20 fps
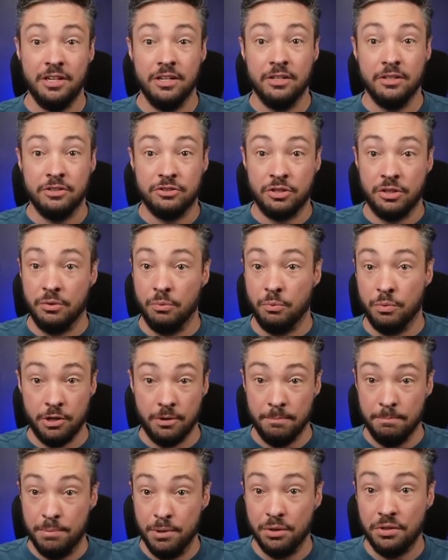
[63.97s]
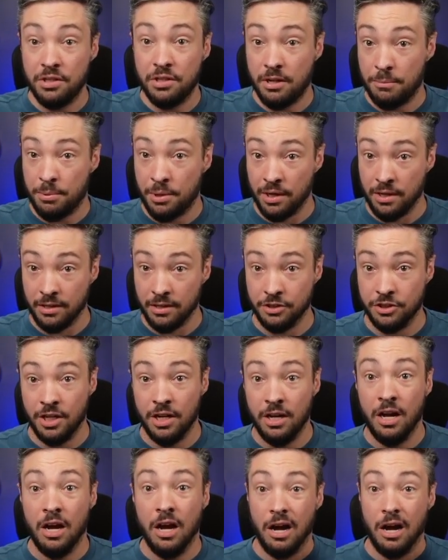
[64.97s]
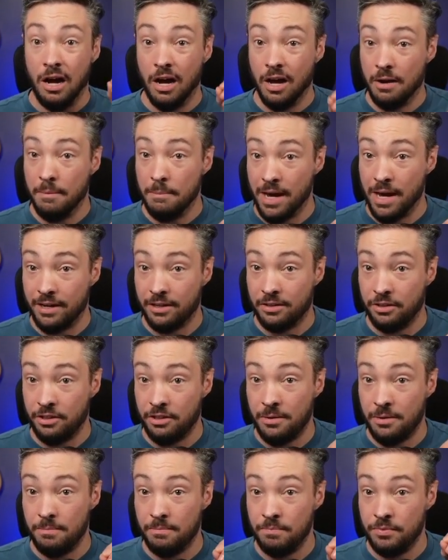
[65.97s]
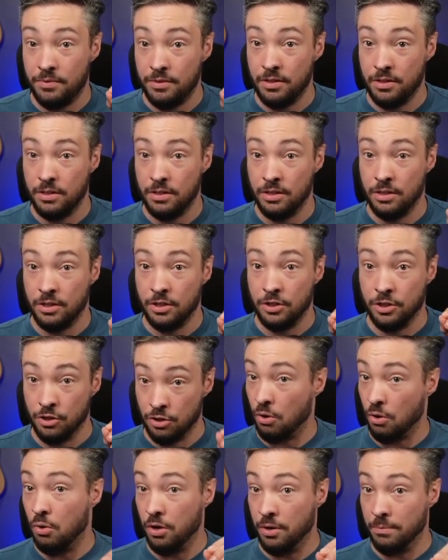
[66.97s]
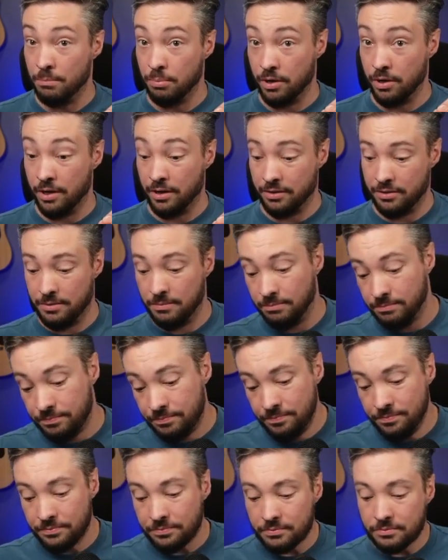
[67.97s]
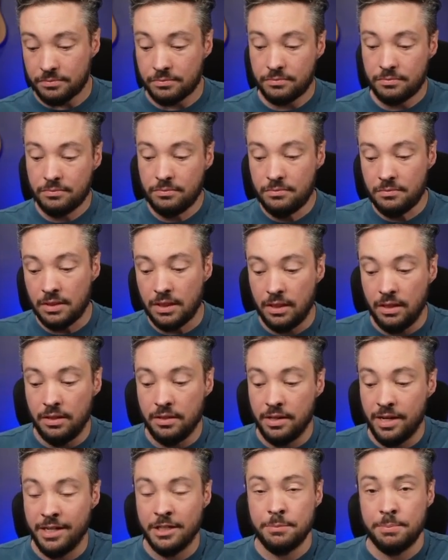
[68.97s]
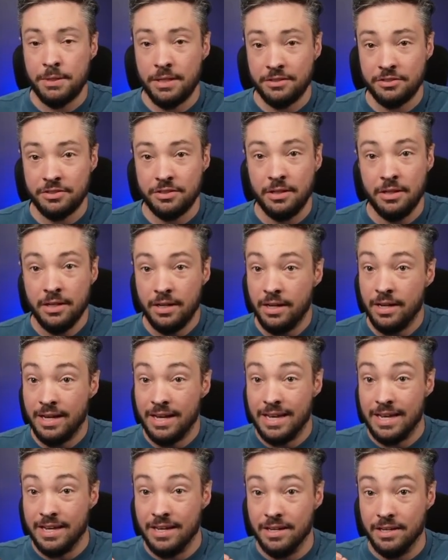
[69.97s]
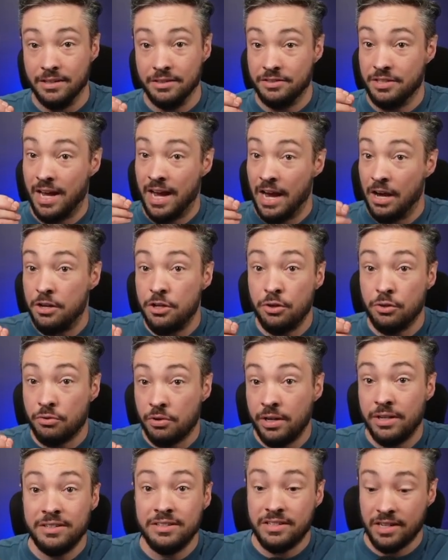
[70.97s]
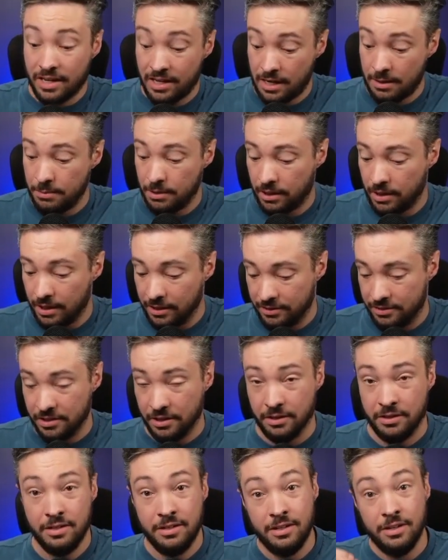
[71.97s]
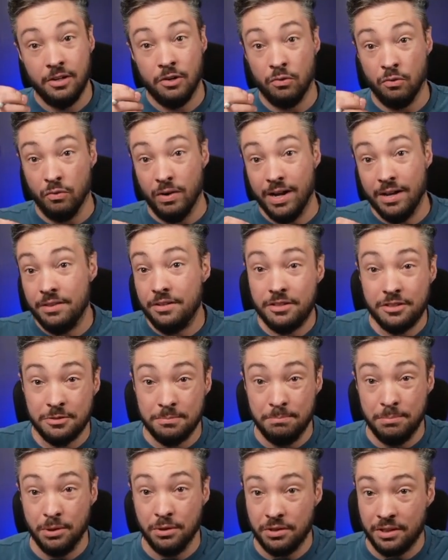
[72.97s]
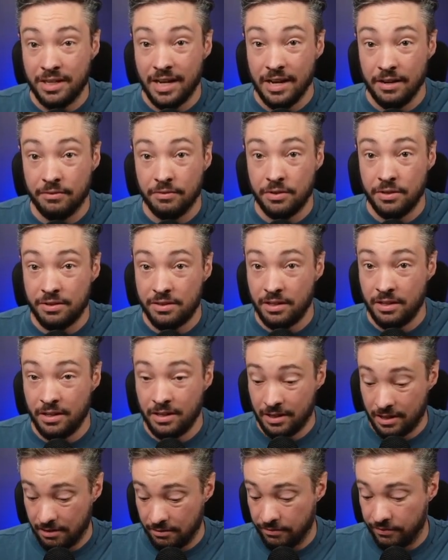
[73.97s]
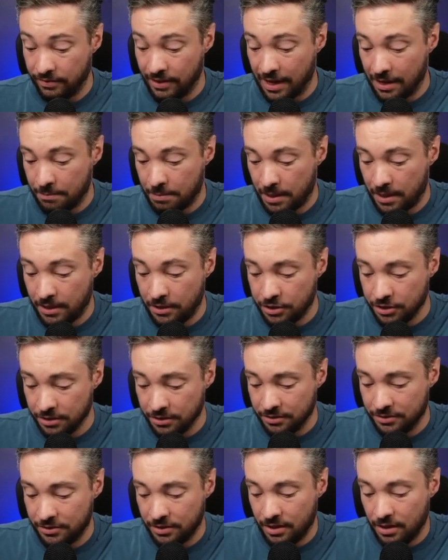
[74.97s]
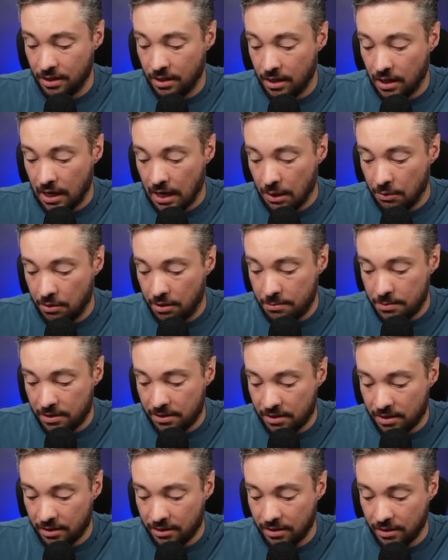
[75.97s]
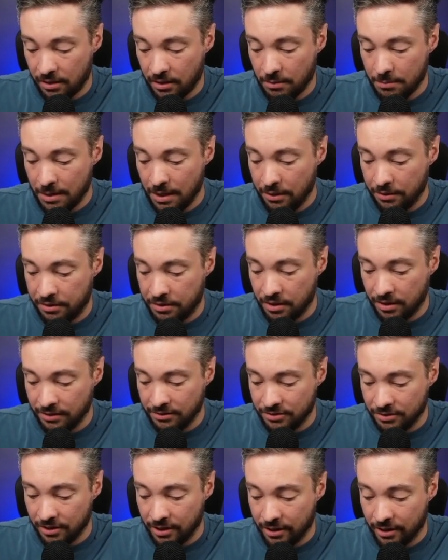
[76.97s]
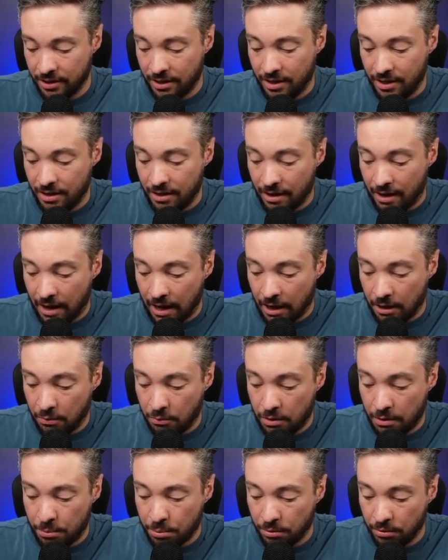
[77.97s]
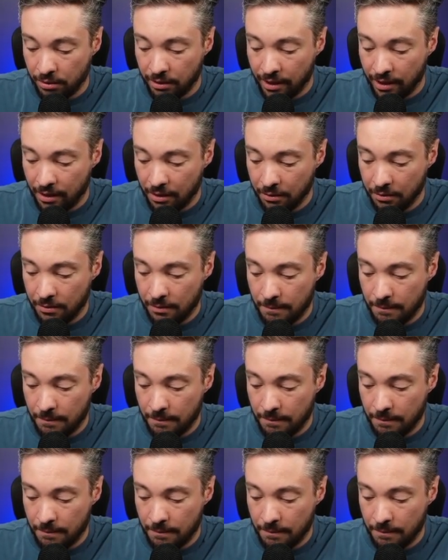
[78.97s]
so that when you're building a page, automatically you're on brand? The next piece is, how do you create dynamic content? Rather than just building everything in flat pages, I want to be thinking about things like, how do we pull out